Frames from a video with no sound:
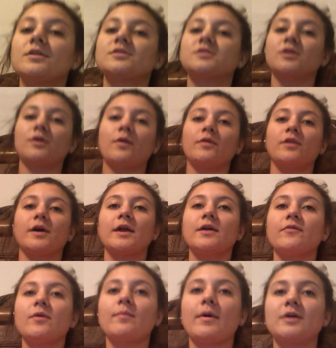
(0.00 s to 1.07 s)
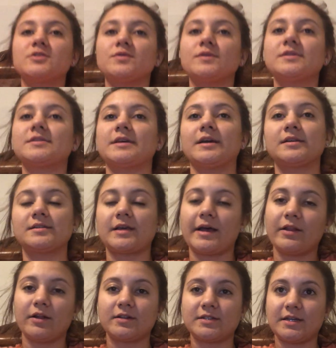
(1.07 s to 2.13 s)
So looking for Module 6, I
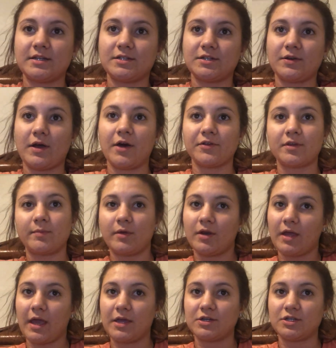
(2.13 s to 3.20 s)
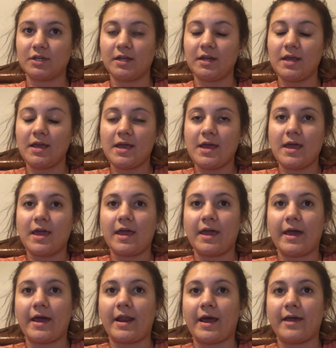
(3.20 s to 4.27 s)
looked into health communication,
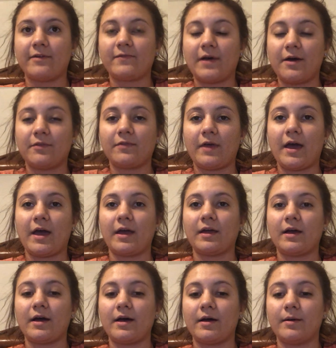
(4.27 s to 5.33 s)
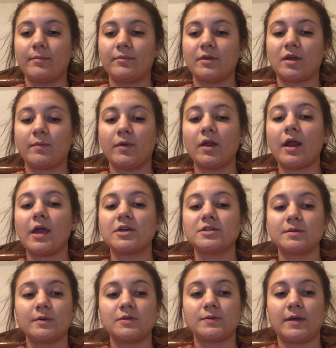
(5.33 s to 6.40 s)
and I found that the
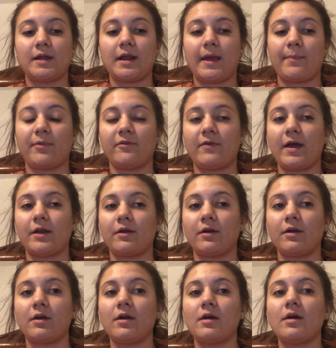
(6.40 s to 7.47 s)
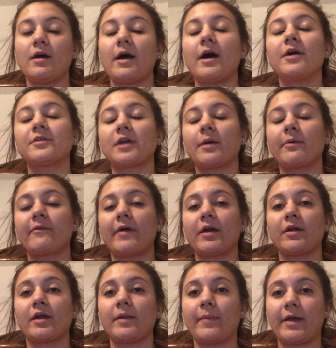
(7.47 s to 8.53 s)
communication between a healthcare
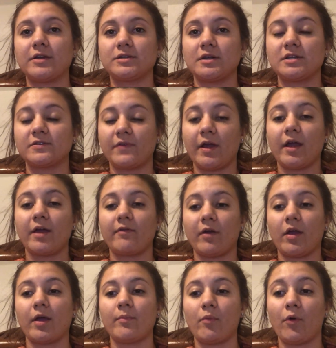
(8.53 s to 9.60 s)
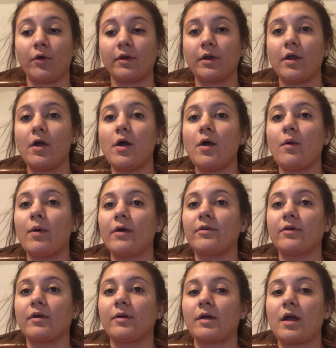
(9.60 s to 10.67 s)
provider and a patient is very, very important.
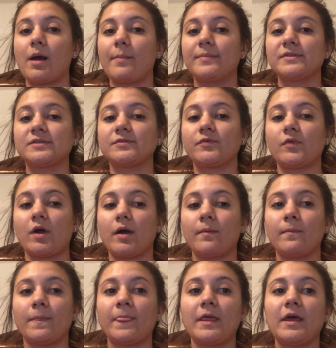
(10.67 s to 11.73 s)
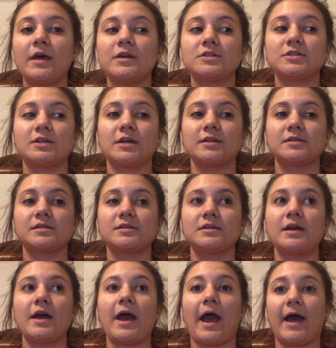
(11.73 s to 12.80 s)
Whether it comes from just
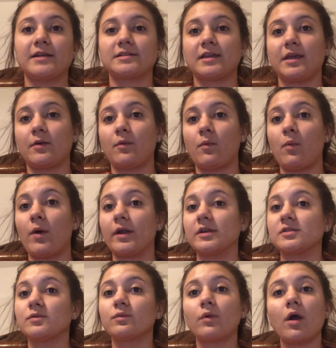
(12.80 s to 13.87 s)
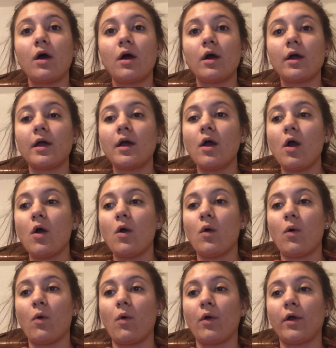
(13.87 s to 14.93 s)
asking what is wrong
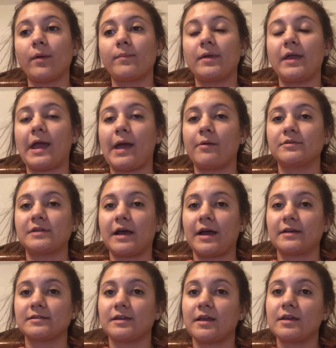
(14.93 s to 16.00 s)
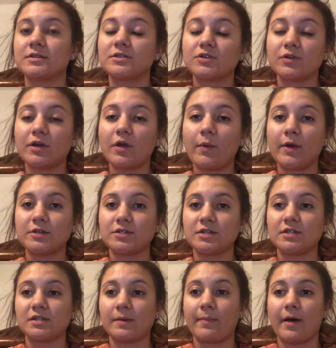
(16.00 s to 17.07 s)
or being able to ask history
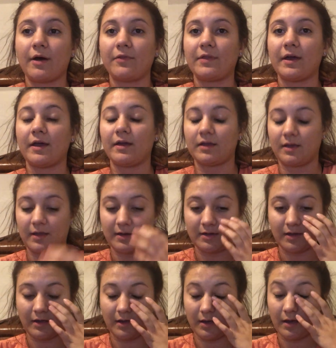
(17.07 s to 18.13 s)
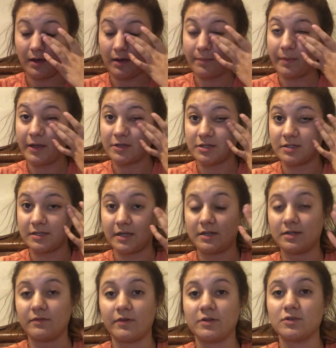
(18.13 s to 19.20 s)
questions about that patient's
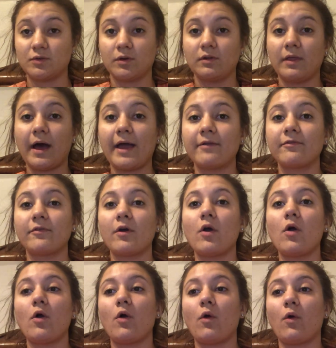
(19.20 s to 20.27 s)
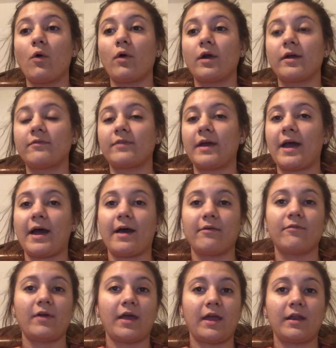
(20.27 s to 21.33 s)
individual life, or if they
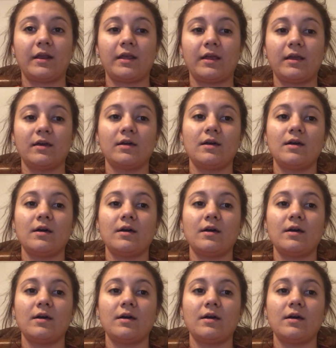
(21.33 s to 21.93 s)
have any